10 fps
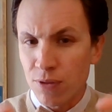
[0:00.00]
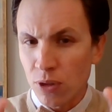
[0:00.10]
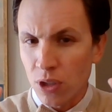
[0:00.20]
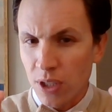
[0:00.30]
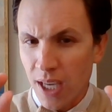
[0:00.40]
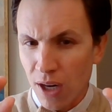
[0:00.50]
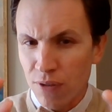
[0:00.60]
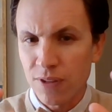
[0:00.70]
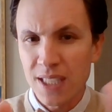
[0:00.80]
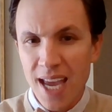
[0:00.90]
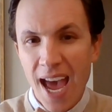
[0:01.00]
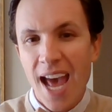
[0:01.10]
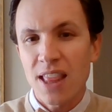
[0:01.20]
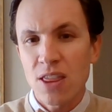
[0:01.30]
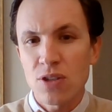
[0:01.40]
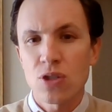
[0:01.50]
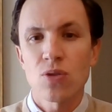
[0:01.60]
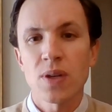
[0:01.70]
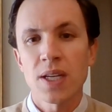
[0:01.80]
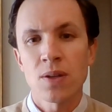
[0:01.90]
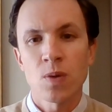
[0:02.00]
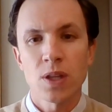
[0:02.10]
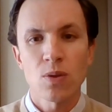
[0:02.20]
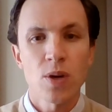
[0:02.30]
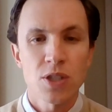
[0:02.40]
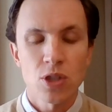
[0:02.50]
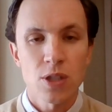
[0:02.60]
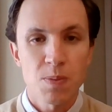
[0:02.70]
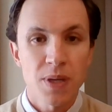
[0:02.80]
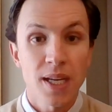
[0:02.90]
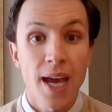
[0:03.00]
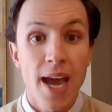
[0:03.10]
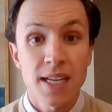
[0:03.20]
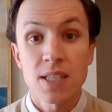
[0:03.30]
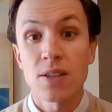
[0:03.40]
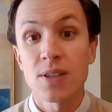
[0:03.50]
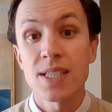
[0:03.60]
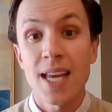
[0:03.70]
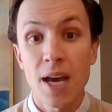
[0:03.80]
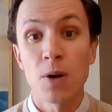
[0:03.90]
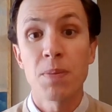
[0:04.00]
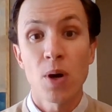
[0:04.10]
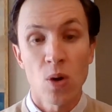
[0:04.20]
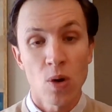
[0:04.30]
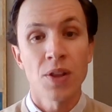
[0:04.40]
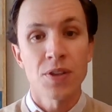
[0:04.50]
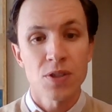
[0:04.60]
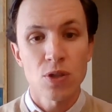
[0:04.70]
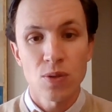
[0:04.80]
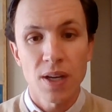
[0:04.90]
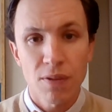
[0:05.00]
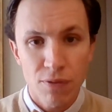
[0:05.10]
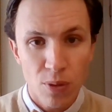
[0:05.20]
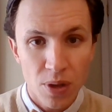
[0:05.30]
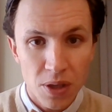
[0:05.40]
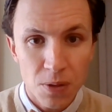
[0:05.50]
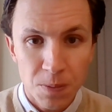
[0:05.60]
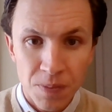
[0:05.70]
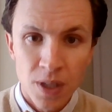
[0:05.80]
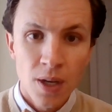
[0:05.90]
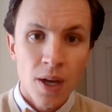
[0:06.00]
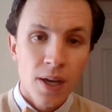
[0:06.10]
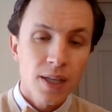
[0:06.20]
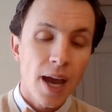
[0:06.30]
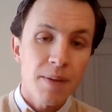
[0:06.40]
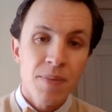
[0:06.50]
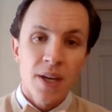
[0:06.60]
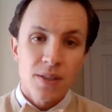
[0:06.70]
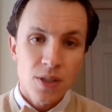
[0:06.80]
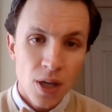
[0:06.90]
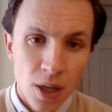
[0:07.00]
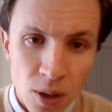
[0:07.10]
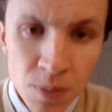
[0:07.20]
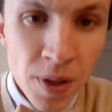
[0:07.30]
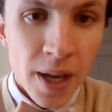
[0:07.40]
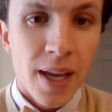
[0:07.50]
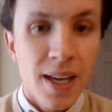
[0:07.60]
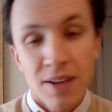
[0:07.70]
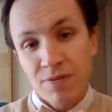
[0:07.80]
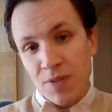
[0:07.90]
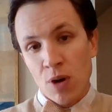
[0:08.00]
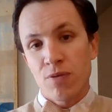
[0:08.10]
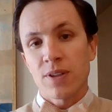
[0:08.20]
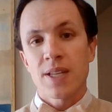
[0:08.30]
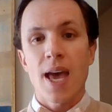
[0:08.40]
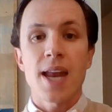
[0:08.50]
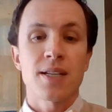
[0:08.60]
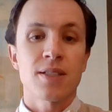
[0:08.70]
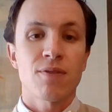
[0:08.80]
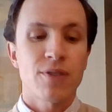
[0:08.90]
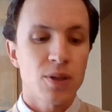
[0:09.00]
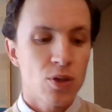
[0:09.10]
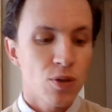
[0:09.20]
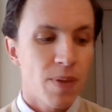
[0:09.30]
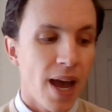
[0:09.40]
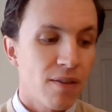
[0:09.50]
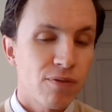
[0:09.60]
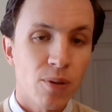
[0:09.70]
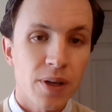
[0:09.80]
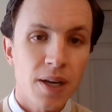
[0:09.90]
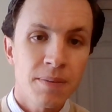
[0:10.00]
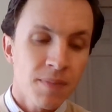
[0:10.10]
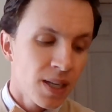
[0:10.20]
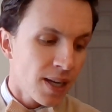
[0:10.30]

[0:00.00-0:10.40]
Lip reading: if you look carefully at the screen when the question is being asked, there is help on the screen for you. Okay, so if hopefully that doesn't feel too bad for you.